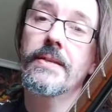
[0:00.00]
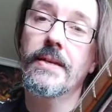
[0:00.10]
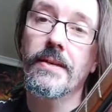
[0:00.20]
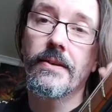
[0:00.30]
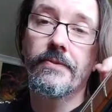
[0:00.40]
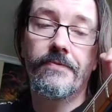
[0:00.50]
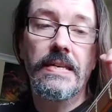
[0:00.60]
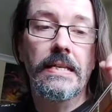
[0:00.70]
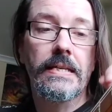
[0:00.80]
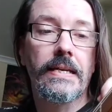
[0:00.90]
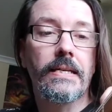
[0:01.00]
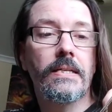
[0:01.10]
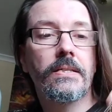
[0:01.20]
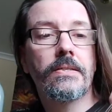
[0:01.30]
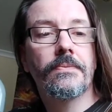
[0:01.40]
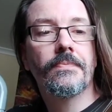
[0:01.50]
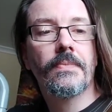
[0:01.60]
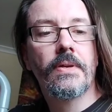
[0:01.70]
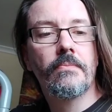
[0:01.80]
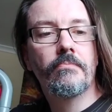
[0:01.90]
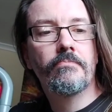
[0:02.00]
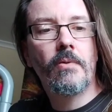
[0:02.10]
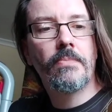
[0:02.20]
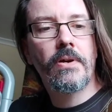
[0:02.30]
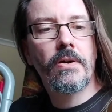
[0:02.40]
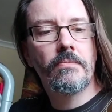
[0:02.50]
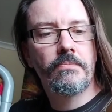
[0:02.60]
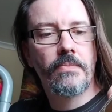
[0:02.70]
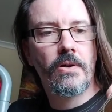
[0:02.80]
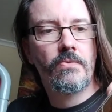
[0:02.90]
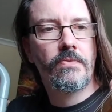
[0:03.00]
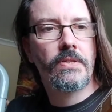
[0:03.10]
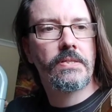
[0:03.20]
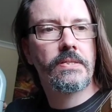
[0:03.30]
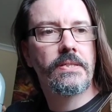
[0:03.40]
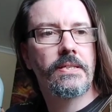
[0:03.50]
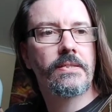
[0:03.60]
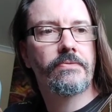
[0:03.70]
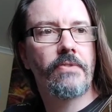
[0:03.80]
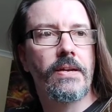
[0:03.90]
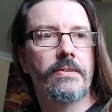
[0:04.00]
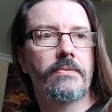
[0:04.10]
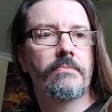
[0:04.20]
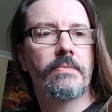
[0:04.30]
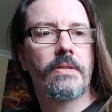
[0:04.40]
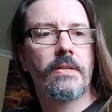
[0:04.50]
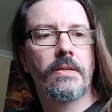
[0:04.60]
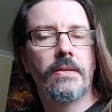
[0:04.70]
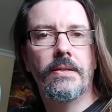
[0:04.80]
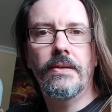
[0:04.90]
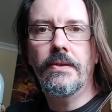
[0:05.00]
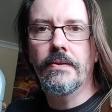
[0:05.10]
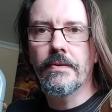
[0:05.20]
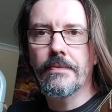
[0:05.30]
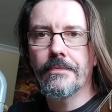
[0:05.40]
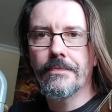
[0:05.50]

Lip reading: to get a feeler gauge and pop it over the 6th fret here,